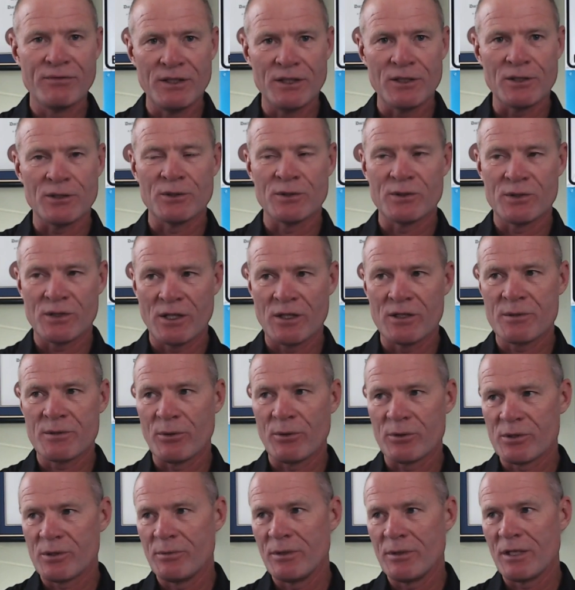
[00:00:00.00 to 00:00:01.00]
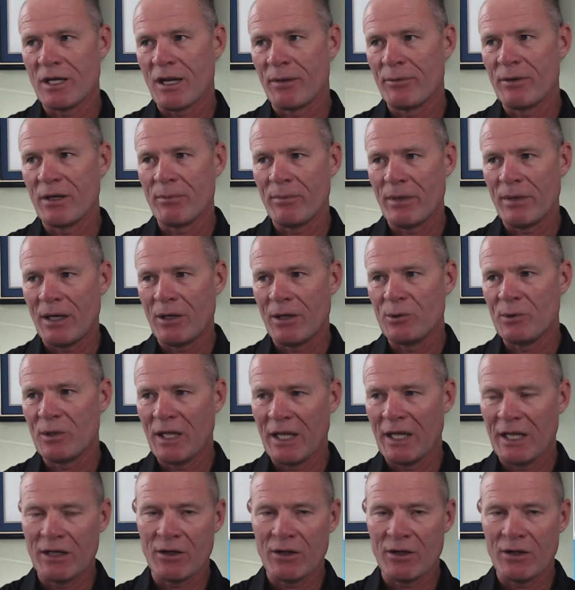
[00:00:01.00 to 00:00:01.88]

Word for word: vehicles that are supposed to be coming about, and